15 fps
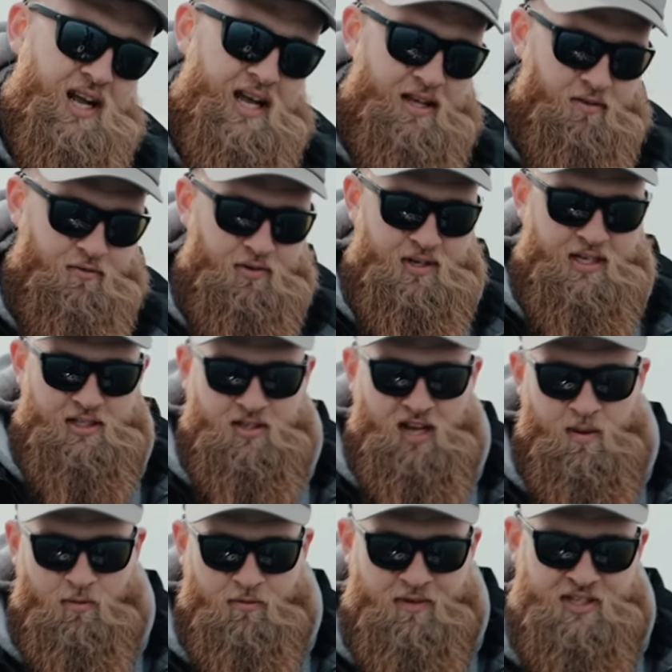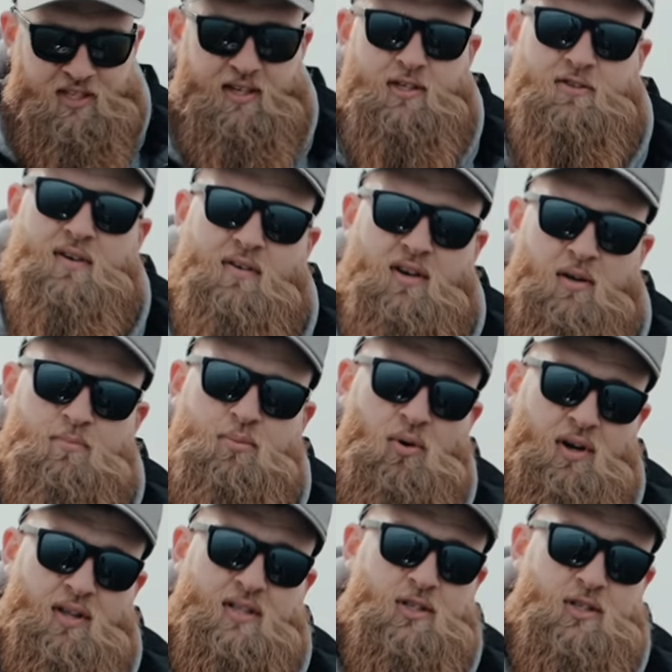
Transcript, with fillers: head for this type of fishing is very important